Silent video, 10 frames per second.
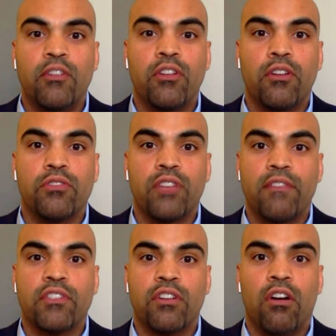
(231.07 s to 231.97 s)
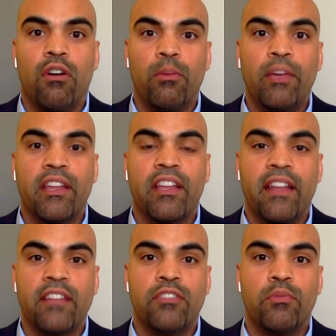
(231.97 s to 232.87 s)
You can also give us a call and we can
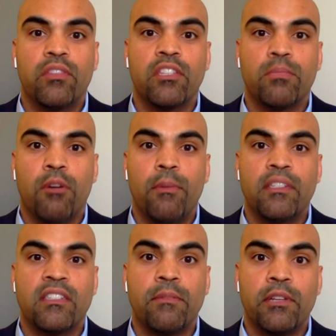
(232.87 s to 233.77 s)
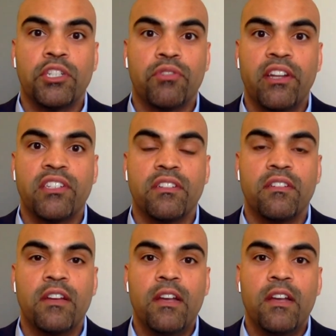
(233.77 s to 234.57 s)
connect you with the Small Business Administration.